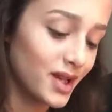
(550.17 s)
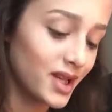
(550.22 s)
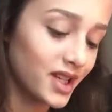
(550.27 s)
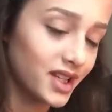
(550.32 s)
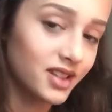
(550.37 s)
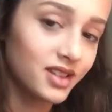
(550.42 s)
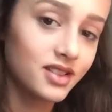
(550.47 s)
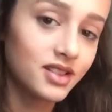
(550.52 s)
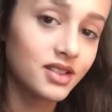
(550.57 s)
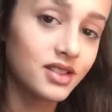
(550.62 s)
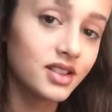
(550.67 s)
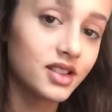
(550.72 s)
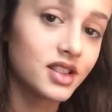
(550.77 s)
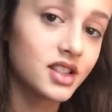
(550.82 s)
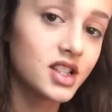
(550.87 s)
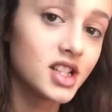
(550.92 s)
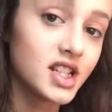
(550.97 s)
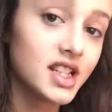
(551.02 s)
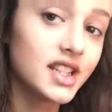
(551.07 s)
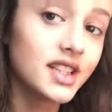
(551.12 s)
my
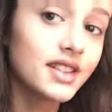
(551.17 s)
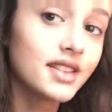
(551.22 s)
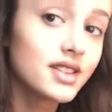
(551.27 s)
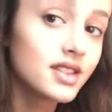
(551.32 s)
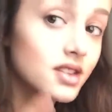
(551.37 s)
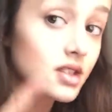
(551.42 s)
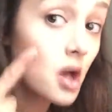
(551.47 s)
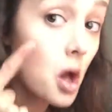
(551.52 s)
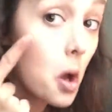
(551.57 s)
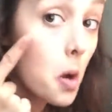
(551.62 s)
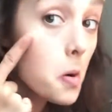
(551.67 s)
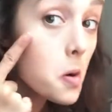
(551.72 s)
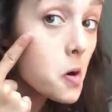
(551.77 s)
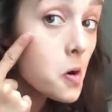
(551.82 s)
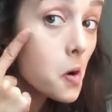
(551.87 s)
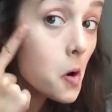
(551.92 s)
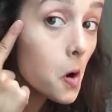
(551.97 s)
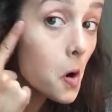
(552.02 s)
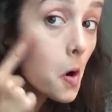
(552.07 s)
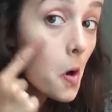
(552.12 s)
the cheeks, so I'm
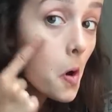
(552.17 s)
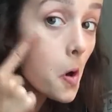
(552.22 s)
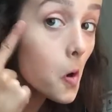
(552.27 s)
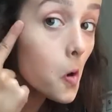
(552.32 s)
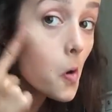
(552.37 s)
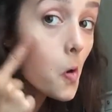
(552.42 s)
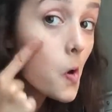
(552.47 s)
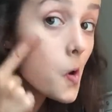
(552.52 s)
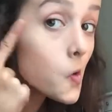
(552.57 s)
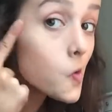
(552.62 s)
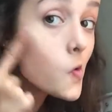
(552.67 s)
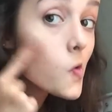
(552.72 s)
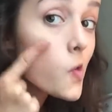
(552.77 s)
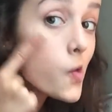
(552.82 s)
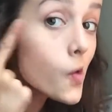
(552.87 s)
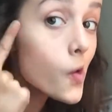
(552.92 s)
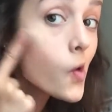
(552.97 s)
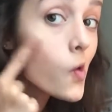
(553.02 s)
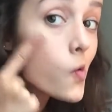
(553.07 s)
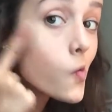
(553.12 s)
just going to go in with
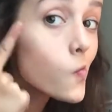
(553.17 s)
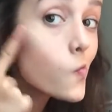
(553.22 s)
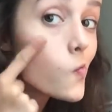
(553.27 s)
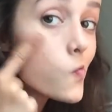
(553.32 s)
the